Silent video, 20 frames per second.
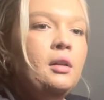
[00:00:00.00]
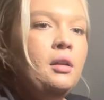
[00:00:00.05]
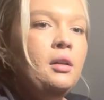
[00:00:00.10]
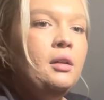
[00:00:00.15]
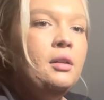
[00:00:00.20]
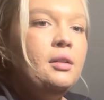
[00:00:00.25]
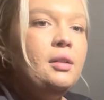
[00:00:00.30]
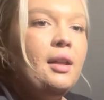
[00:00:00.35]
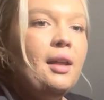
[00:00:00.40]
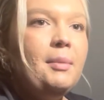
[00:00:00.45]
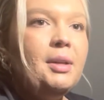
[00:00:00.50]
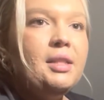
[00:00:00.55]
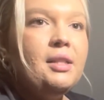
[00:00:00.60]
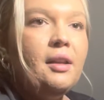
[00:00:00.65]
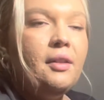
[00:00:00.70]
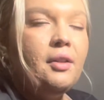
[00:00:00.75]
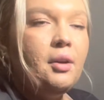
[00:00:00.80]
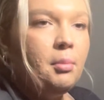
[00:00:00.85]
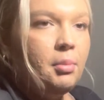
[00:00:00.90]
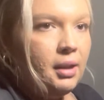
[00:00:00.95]
So that means
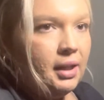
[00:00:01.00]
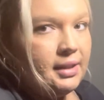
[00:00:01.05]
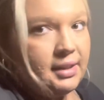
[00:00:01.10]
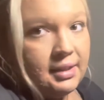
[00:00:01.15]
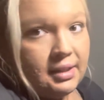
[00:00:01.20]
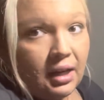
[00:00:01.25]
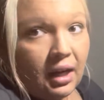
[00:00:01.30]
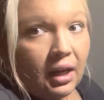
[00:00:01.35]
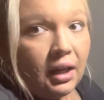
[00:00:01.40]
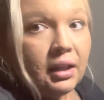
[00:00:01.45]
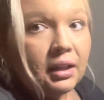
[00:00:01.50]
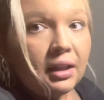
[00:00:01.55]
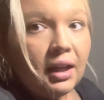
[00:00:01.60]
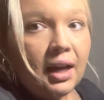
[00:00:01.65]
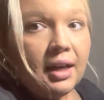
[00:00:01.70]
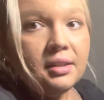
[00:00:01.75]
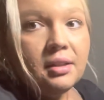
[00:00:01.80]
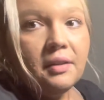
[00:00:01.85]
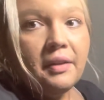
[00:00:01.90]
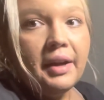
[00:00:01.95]
that their blood does not
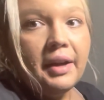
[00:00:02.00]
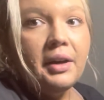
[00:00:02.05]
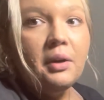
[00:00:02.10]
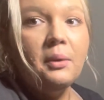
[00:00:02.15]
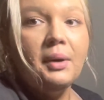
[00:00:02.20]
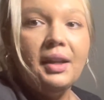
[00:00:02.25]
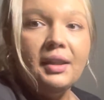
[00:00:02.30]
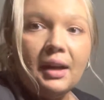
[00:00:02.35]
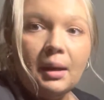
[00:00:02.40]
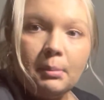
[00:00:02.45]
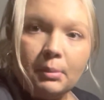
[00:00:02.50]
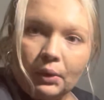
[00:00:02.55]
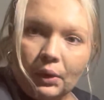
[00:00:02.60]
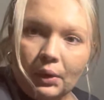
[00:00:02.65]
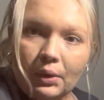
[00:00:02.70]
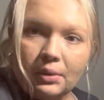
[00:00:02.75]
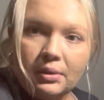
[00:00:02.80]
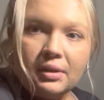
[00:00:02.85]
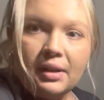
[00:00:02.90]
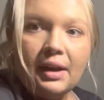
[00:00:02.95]
clot, so they don't get that
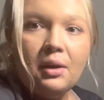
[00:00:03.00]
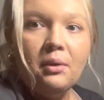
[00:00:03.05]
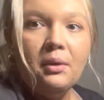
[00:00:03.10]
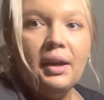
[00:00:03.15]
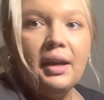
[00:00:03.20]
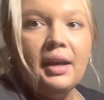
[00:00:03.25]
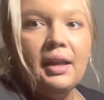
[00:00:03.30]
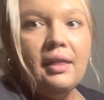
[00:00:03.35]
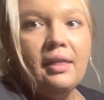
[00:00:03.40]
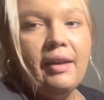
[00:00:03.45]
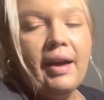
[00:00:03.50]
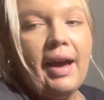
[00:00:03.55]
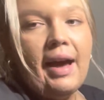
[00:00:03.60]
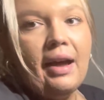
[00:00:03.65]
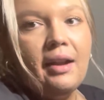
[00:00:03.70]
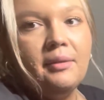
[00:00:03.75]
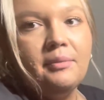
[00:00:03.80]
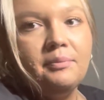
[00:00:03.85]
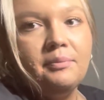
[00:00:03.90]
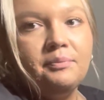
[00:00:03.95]
bruise. They don't get
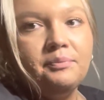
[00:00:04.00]
that